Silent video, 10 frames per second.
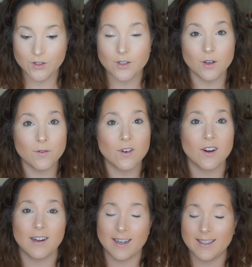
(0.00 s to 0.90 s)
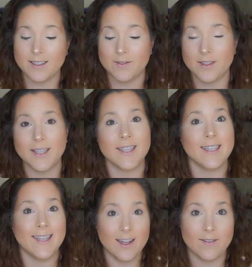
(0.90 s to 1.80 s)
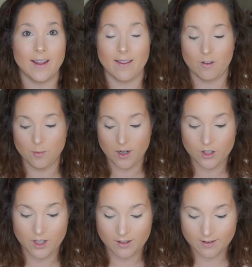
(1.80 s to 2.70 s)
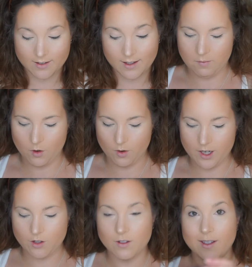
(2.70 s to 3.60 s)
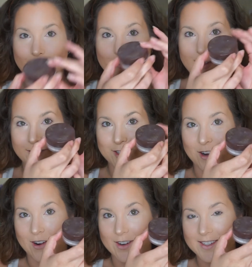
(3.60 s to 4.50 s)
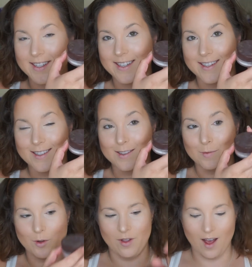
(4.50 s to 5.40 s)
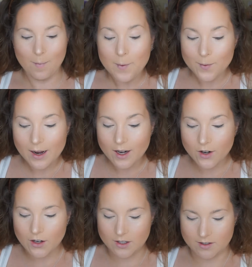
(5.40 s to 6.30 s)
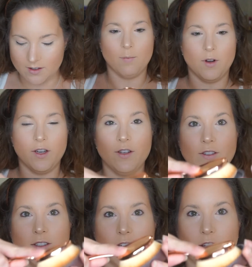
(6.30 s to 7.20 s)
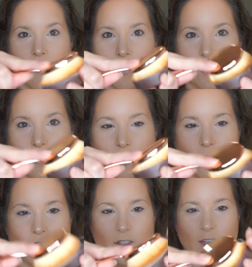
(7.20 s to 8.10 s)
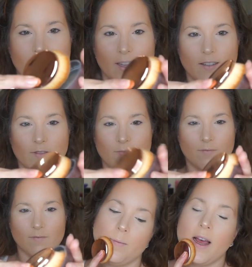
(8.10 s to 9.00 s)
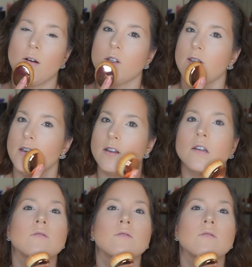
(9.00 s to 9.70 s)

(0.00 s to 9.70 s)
So far, kind of loving these brushes. I'm going to set with my Tarte Smooth Operator. I'm going to use the largest brush size, pounce it